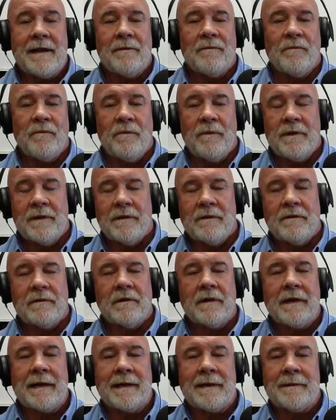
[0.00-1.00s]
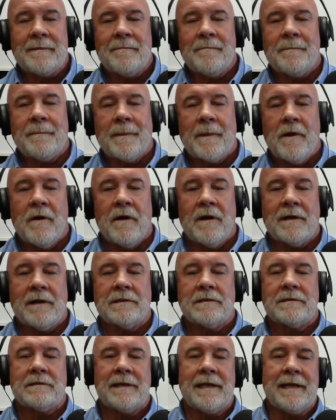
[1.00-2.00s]
it will um,
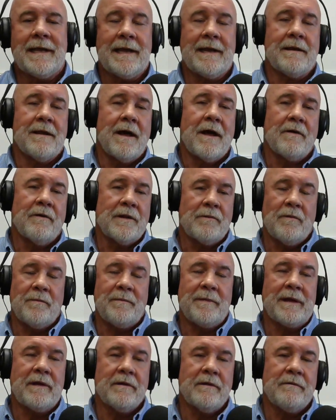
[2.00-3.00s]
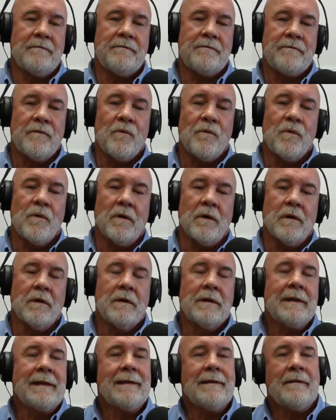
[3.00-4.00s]
cause it not only will be good for
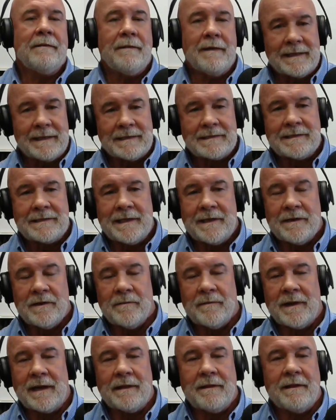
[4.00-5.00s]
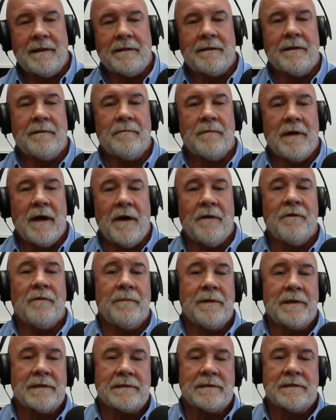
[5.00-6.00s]
the casino, but I think that other
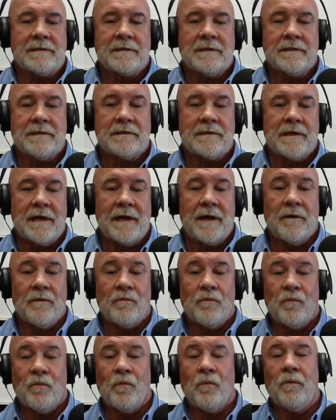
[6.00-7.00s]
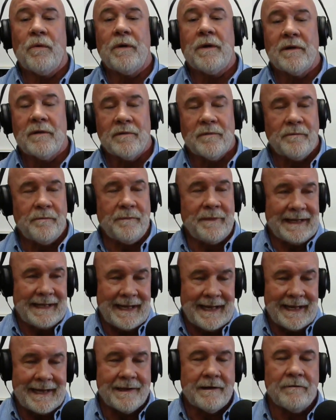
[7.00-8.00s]
businesses uh, will
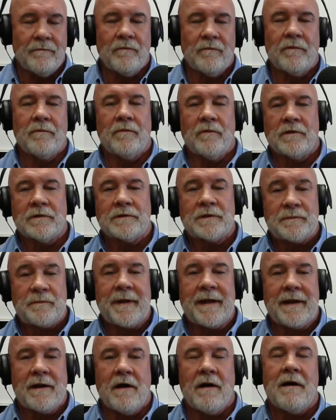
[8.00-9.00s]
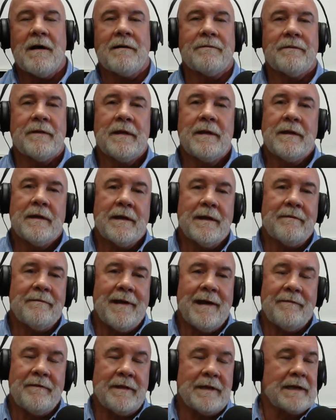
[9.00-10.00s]
begin, will, will, spin off of
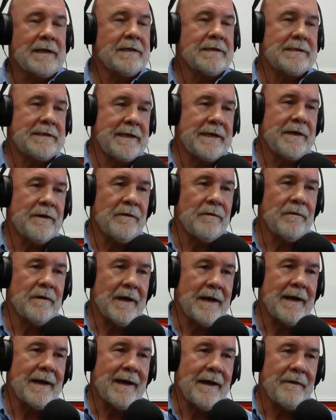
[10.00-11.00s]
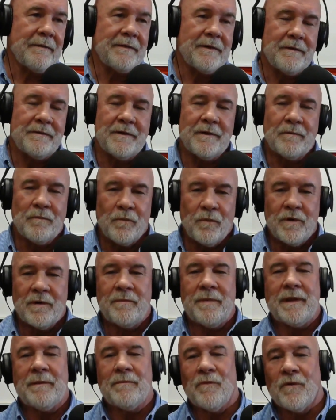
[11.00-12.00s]
having the casino uh, out there. There
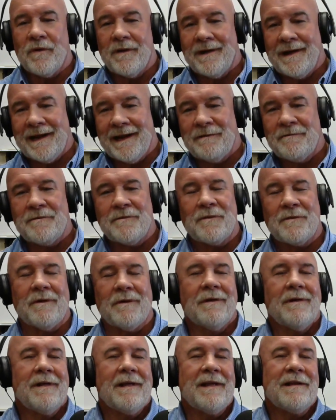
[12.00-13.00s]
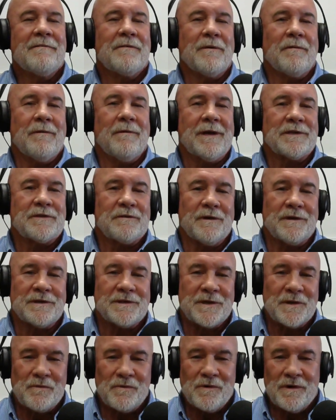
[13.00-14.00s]
will be more need for, for
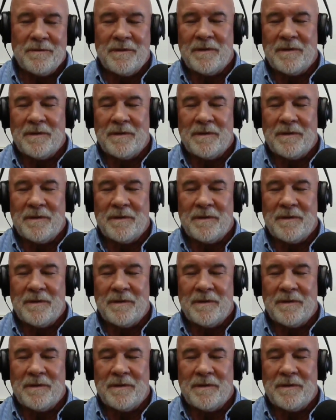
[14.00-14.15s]
restaurants, there will